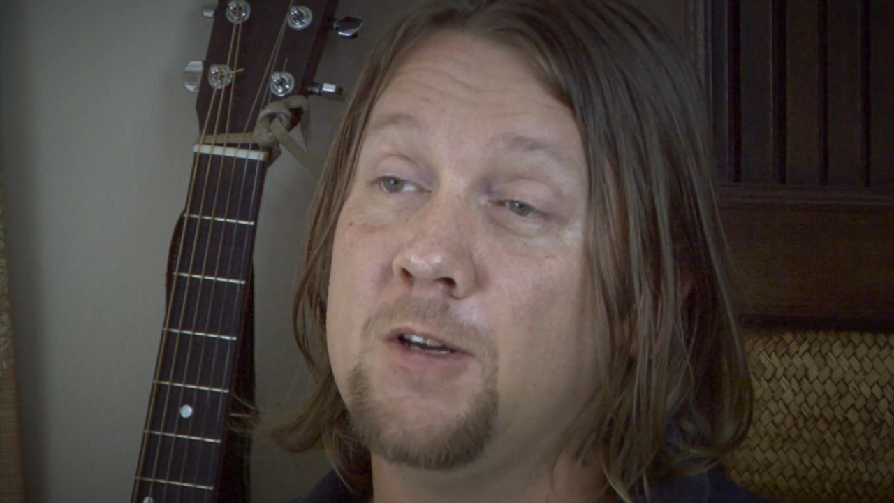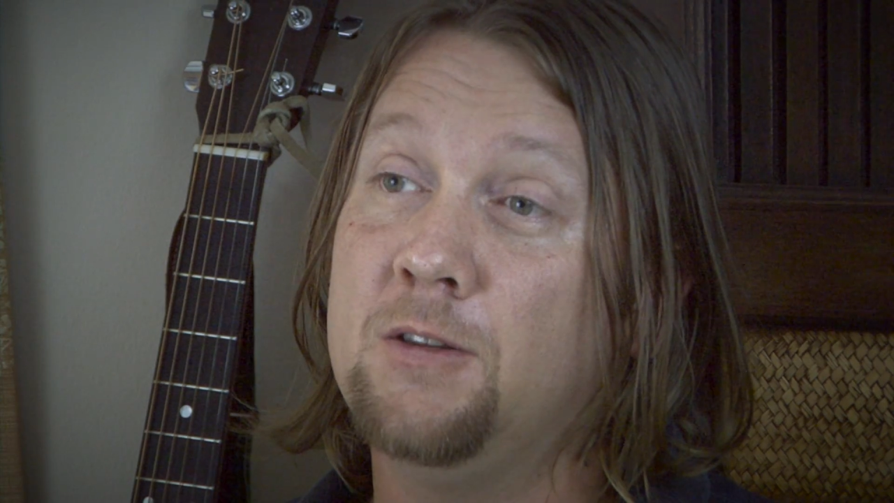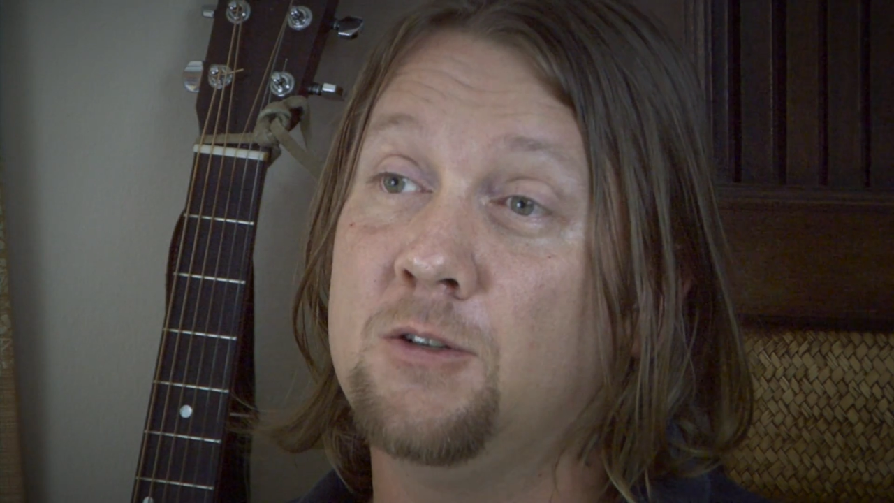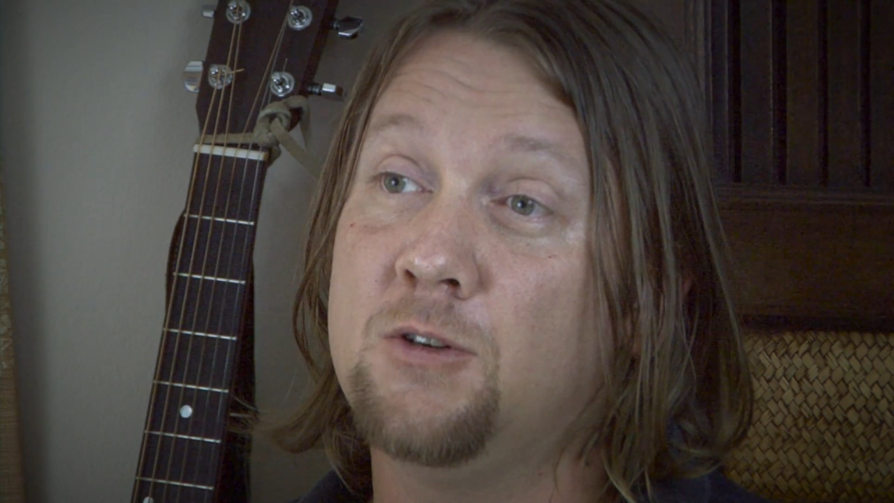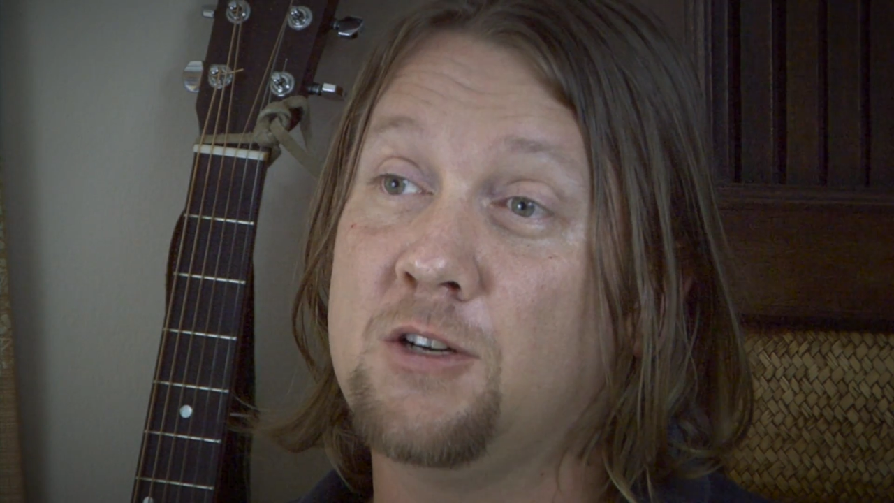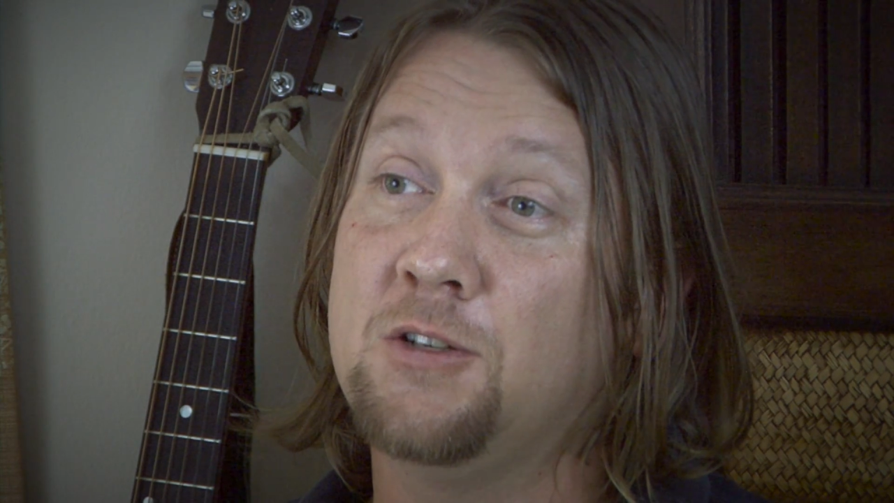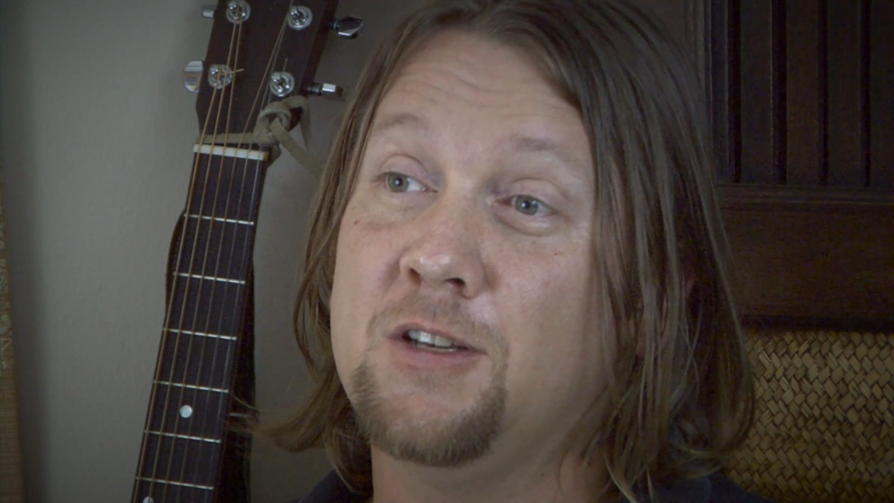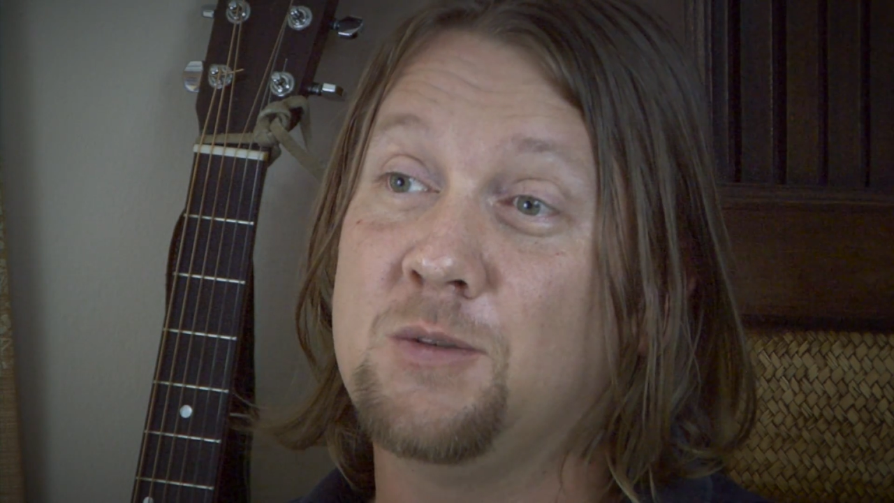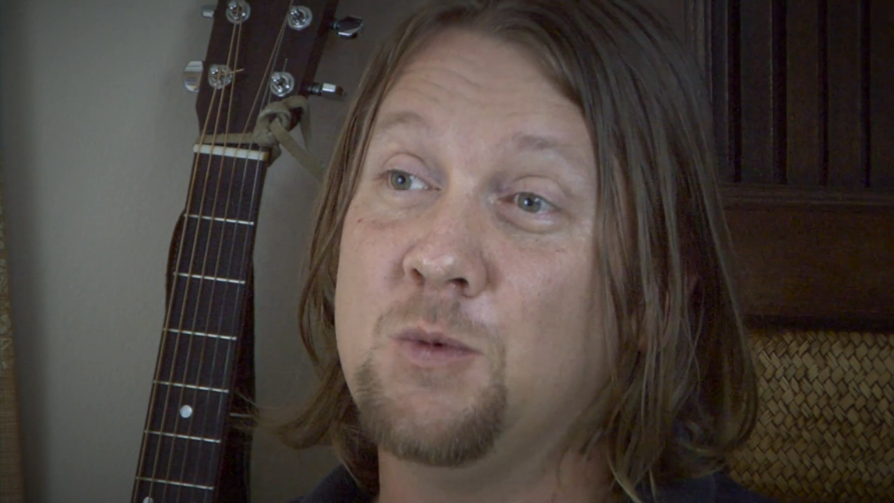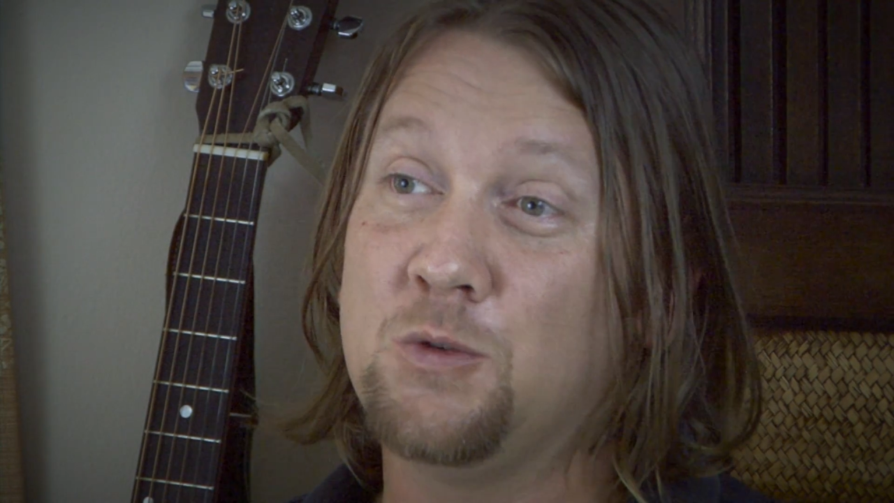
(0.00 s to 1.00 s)
in the direction
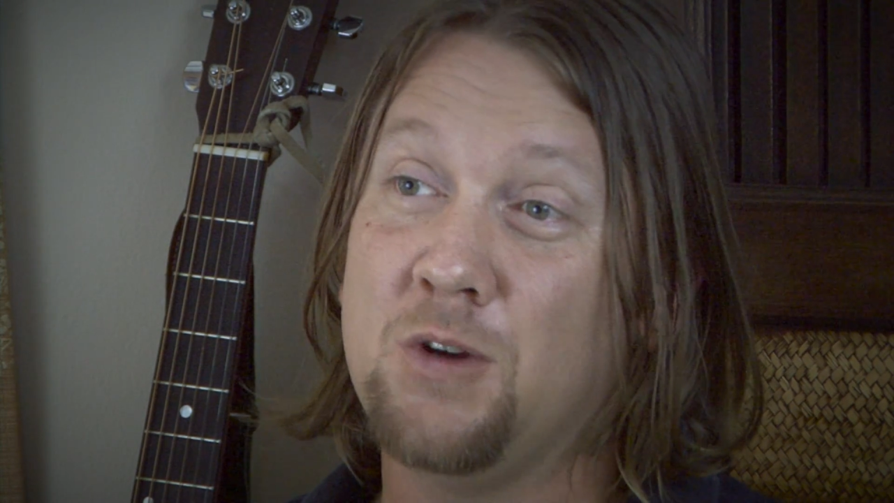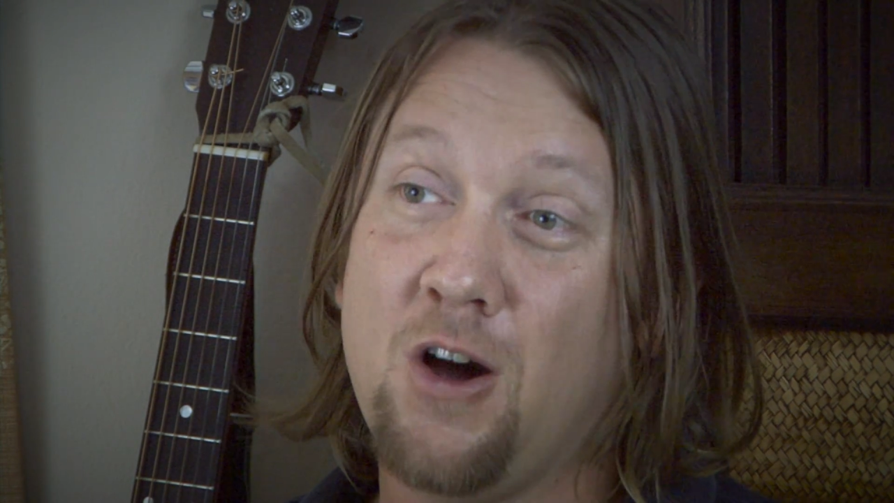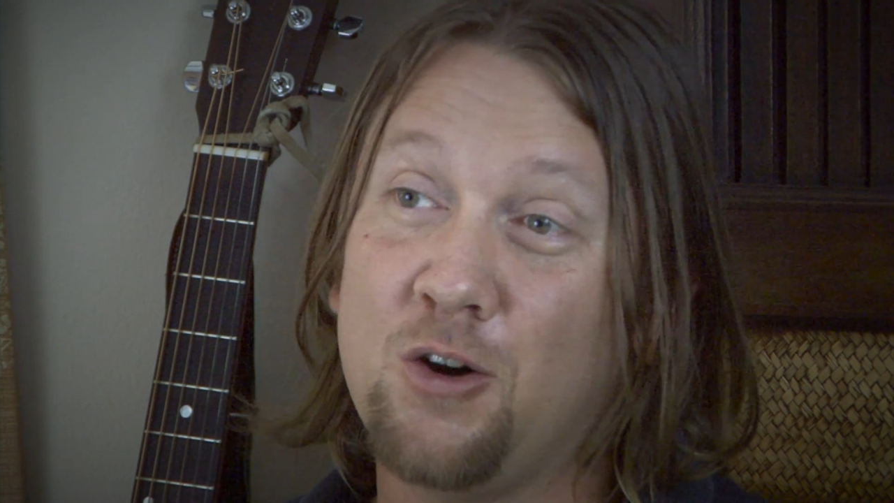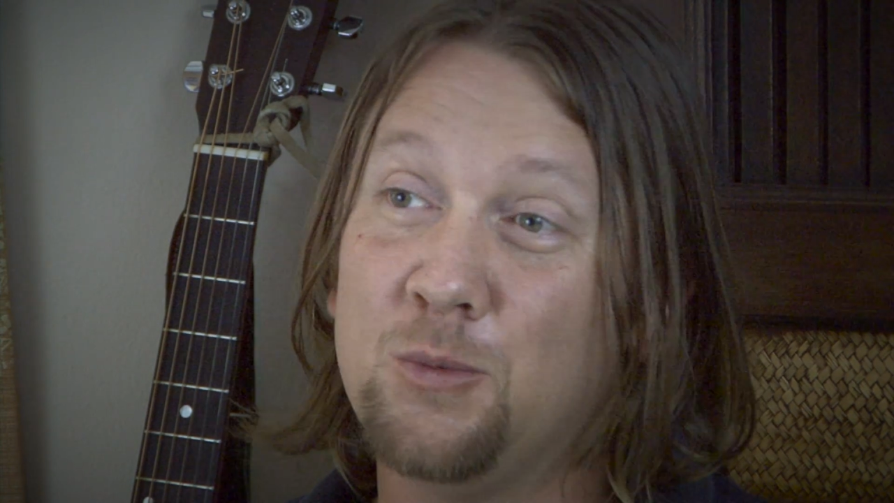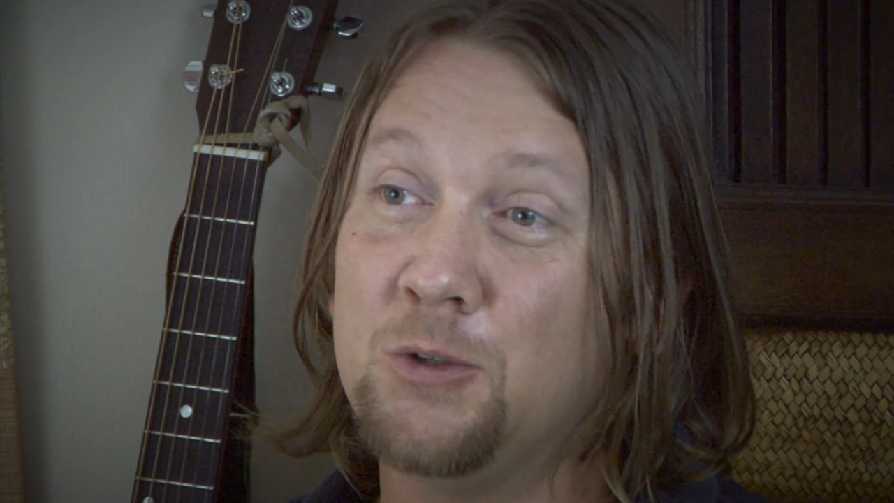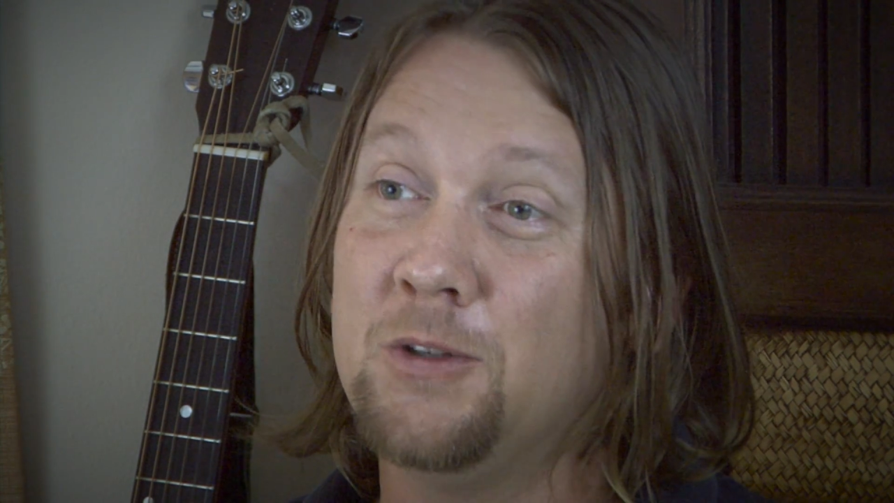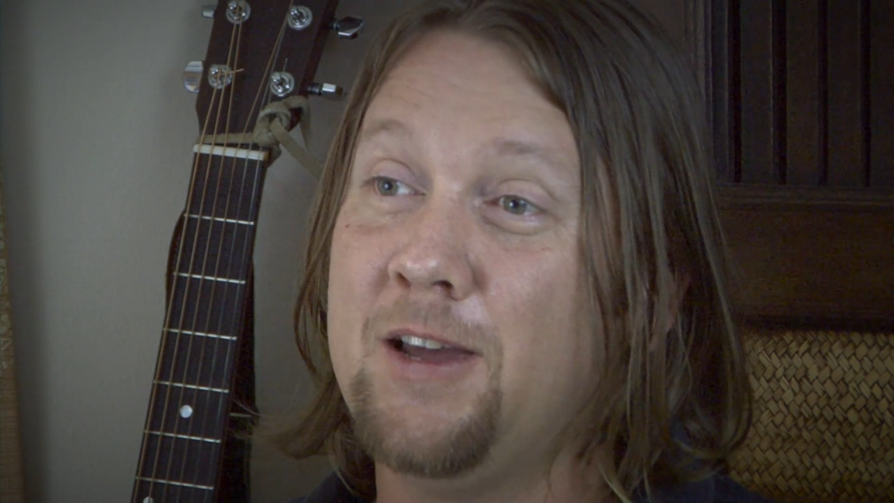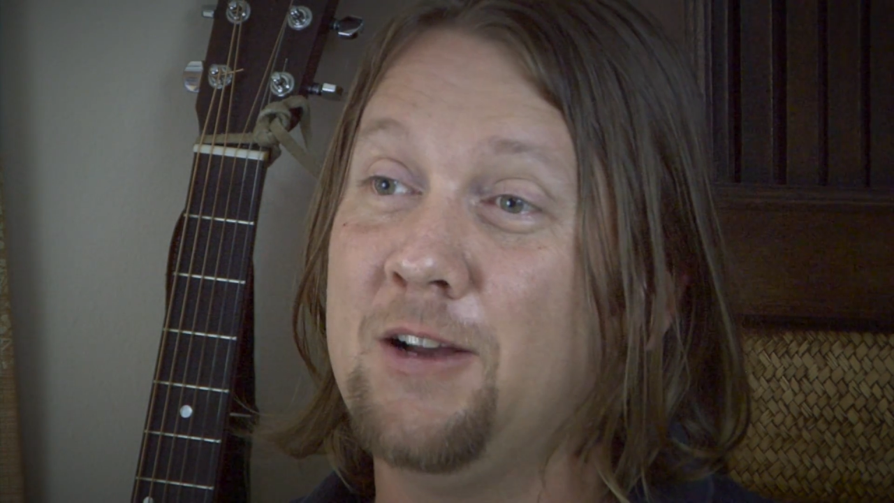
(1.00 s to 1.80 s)
that's most honorable